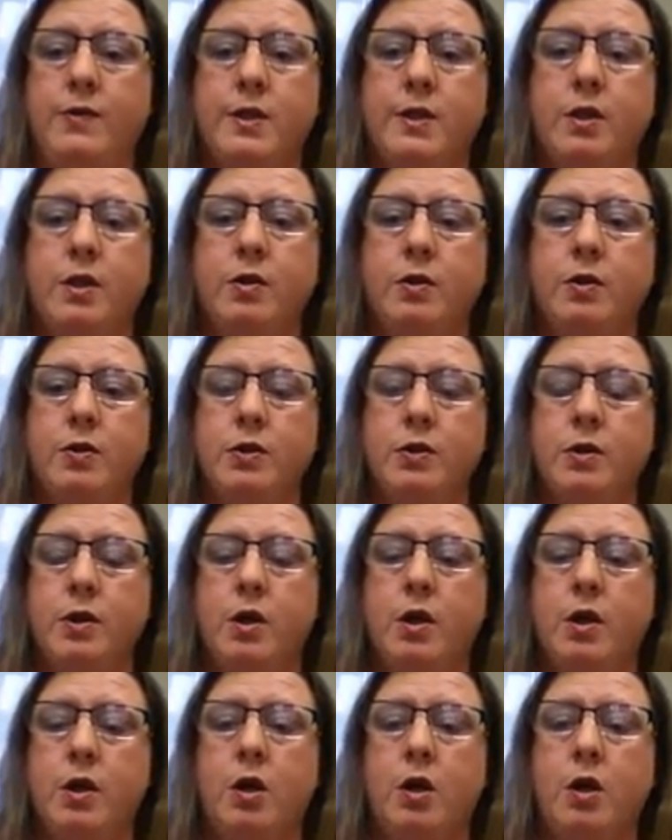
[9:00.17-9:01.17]
skills,
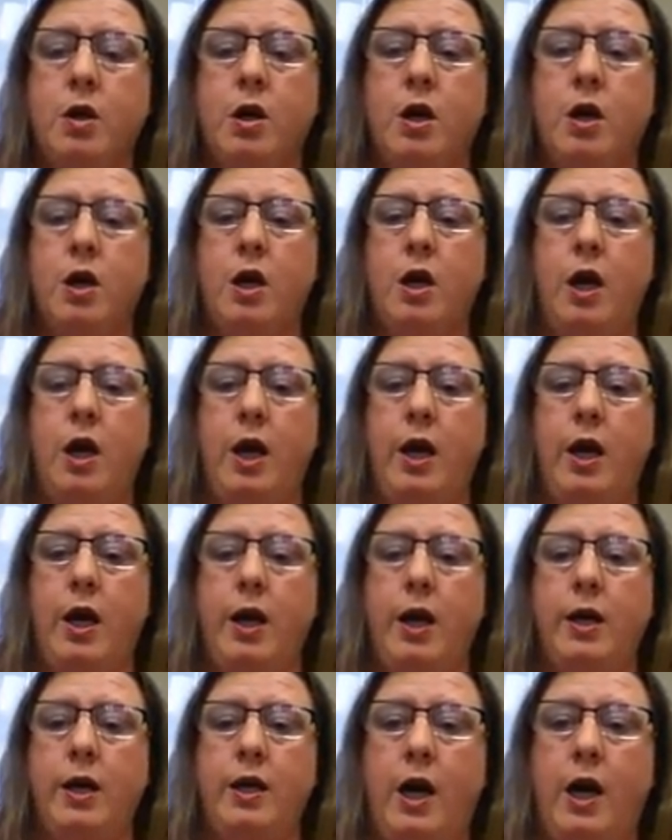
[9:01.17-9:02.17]

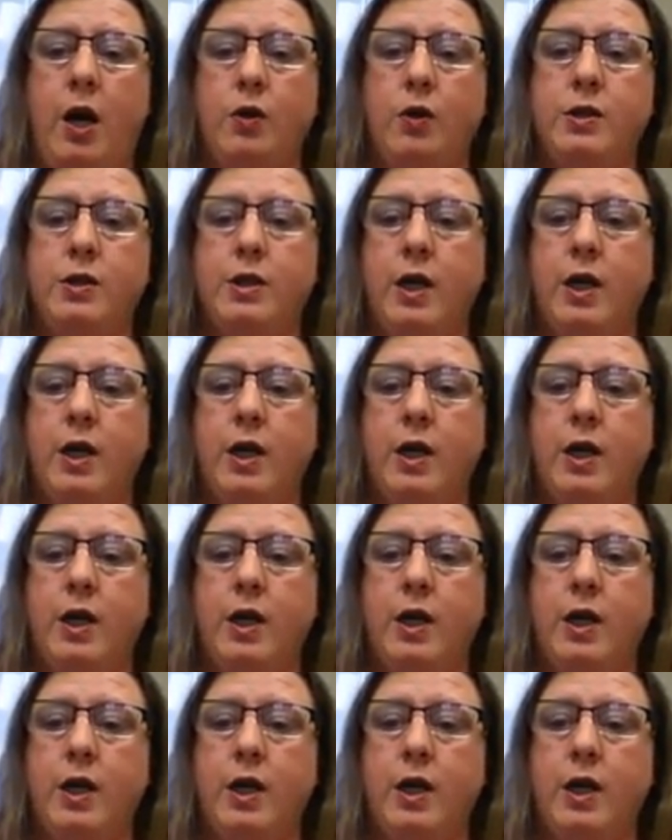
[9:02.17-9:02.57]
and how to